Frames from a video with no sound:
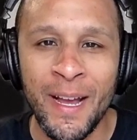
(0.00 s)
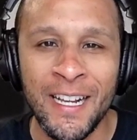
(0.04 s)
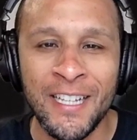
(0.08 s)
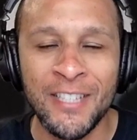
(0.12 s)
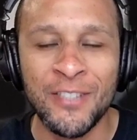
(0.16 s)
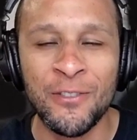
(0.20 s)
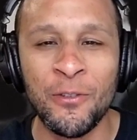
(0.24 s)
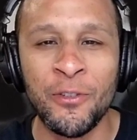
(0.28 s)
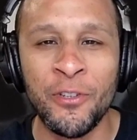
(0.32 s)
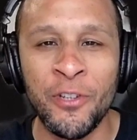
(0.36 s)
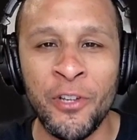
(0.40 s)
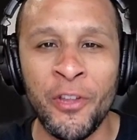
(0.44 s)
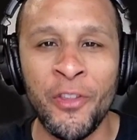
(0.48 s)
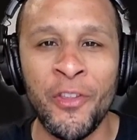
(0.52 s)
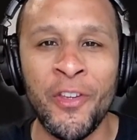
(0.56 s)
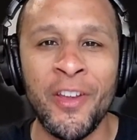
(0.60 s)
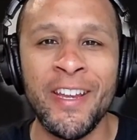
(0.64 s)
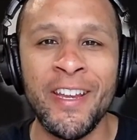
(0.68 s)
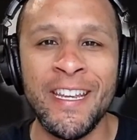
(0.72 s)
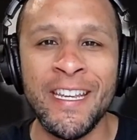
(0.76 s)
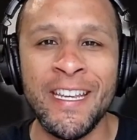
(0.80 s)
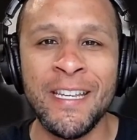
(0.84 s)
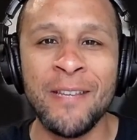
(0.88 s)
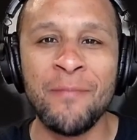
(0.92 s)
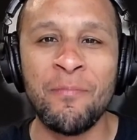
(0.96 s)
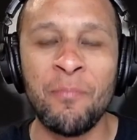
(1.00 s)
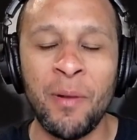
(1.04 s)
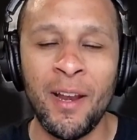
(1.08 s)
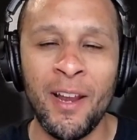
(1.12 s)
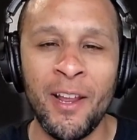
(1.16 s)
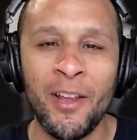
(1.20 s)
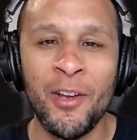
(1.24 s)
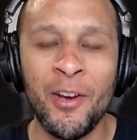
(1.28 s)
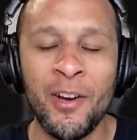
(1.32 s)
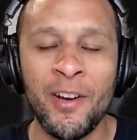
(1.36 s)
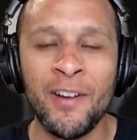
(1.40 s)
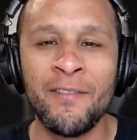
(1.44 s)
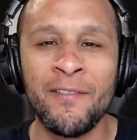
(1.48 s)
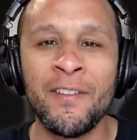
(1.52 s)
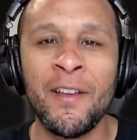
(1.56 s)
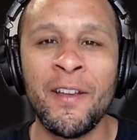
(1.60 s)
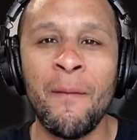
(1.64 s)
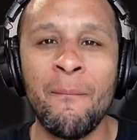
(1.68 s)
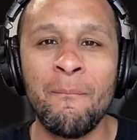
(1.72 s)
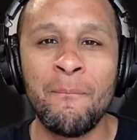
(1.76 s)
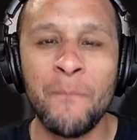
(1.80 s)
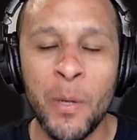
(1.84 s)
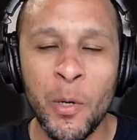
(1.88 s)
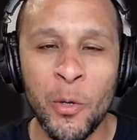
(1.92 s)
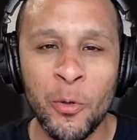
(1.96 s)
to another Heat playoff
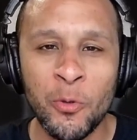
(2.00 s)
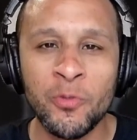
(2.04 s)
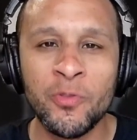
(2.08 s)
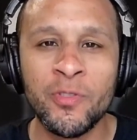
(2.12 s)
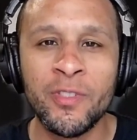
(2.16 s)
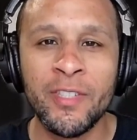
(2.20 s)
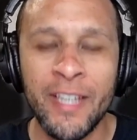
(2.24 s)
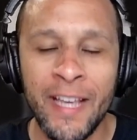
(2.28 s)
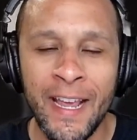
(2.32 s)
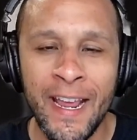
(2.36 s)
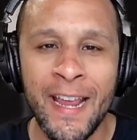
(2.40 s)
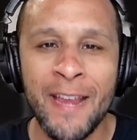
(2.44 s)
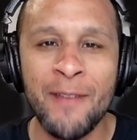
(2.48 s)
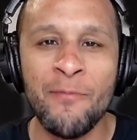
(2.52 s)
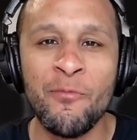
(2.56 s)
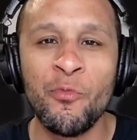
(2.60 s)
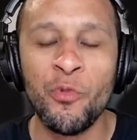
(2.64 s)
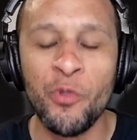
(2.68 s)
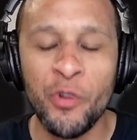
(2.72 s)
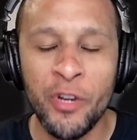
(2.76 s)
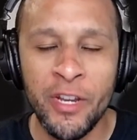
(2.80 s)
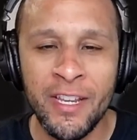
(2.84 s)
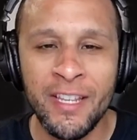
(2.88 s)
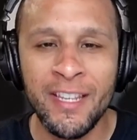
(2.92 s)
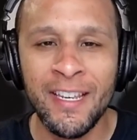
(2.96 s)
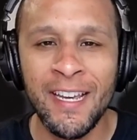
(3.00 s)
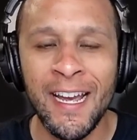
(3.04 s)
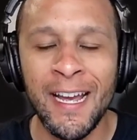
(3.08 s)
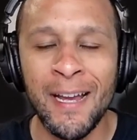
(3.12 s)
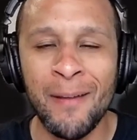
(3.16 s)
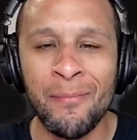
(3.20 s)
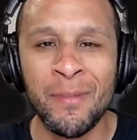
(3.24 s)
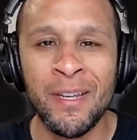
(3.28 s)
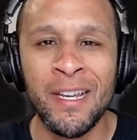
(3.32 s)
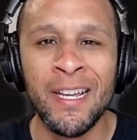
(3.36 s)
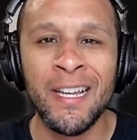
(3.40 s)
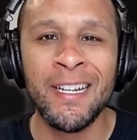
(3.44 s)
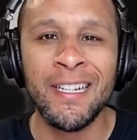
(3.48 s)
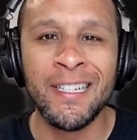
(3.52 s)
post game recap.